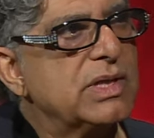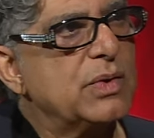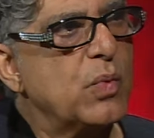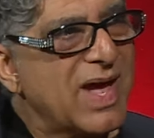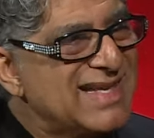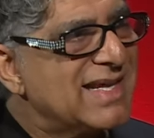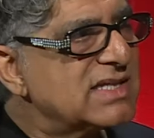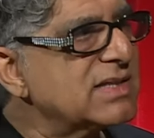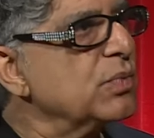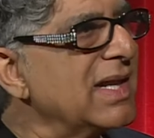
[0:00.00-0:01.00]
than
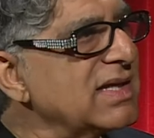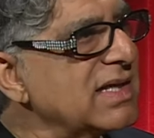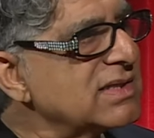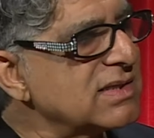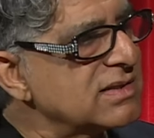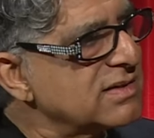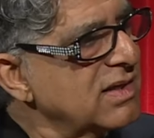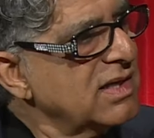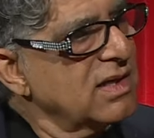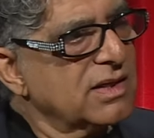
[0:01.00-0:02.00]
wellness. Wellness is
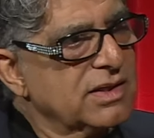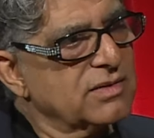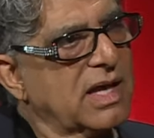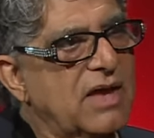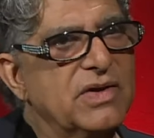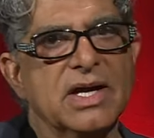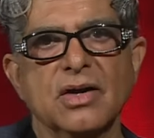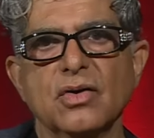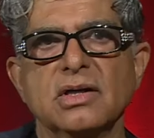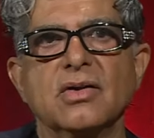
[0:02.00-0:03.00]
having a
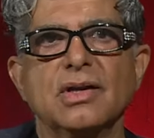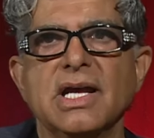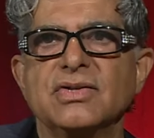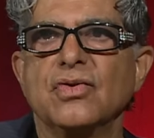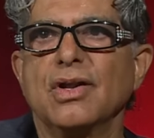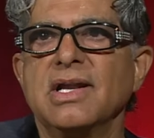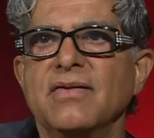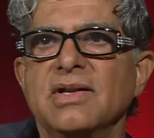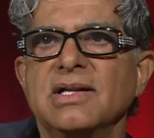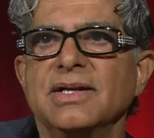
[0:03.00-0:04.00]
good cholesterol
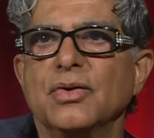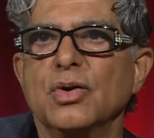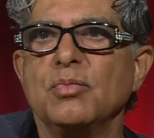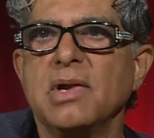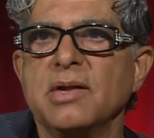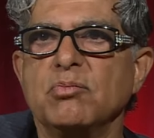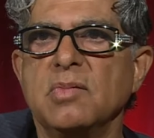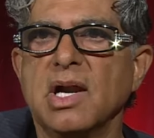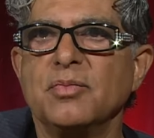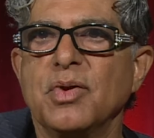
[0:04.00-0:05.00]
level and good blood,
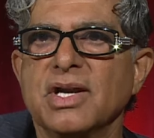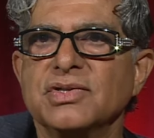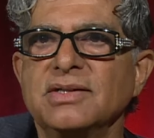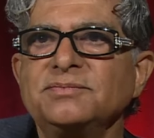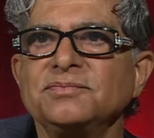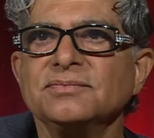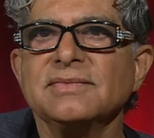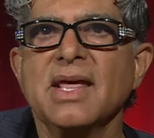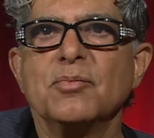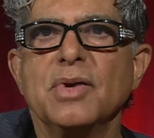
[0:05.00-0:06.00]
blood pressure.
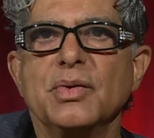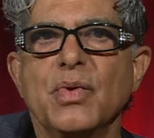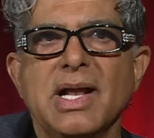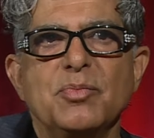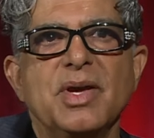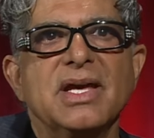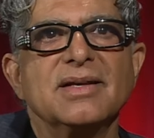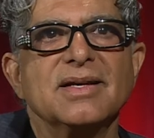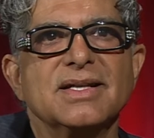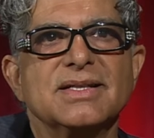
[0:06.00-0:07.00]
But
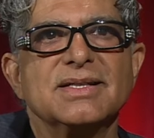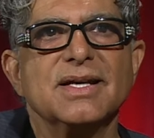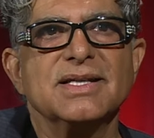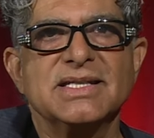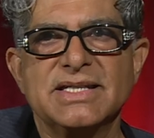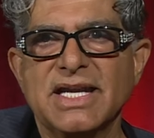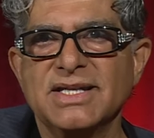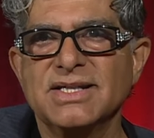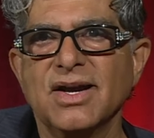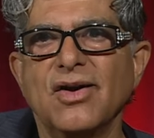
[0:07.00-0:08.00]
well-being is a
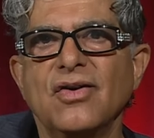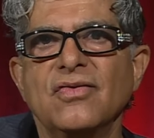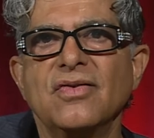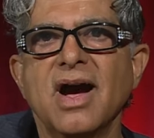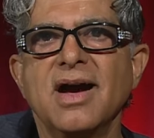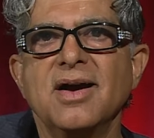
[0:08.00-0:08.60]
state of